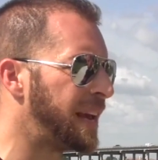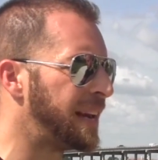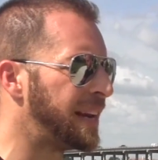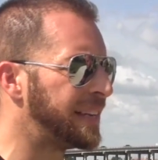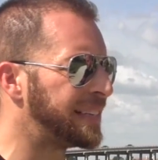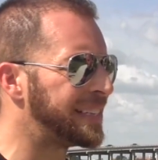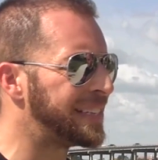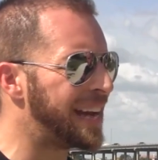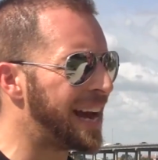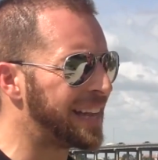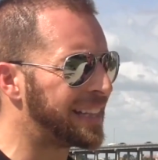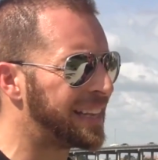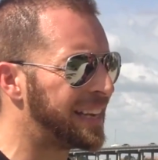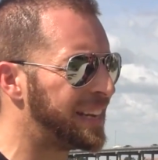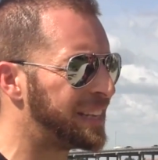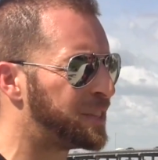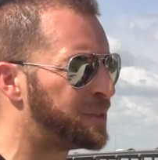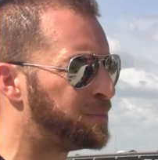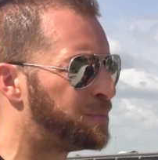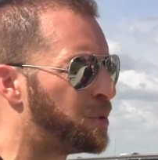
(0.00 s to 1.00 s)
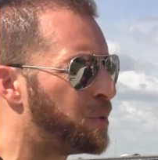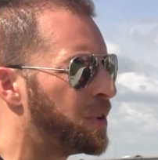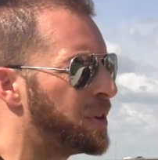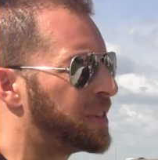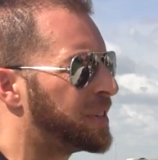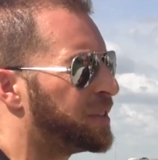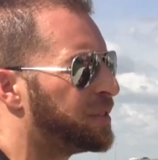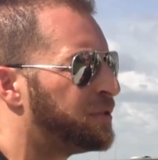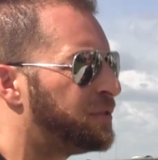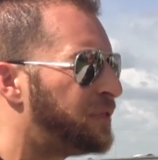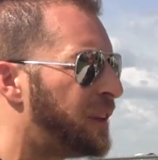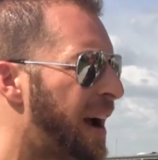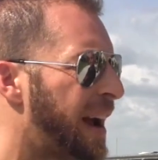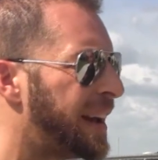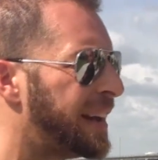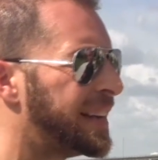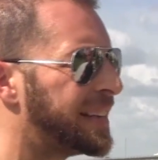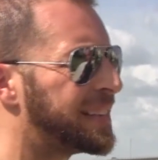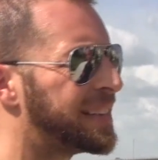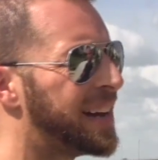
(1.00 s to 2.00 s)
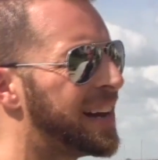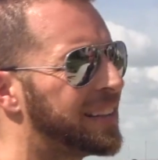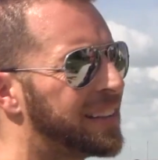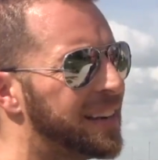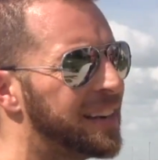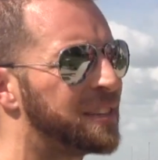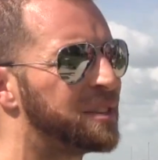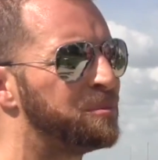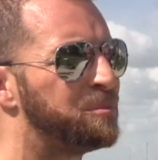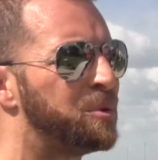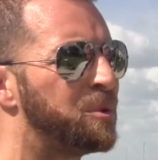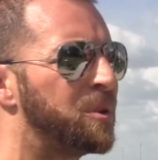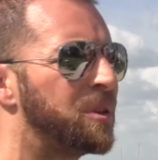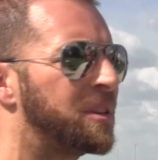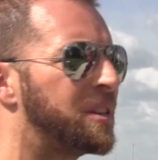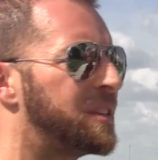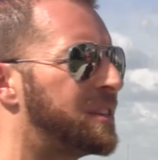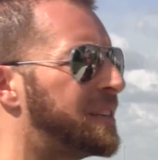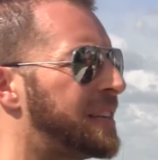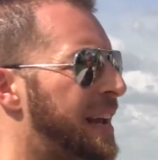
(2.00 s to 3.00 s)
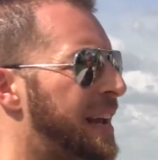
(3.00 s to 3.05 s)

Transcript: And it's not that it's important to fight. It's not that it's important to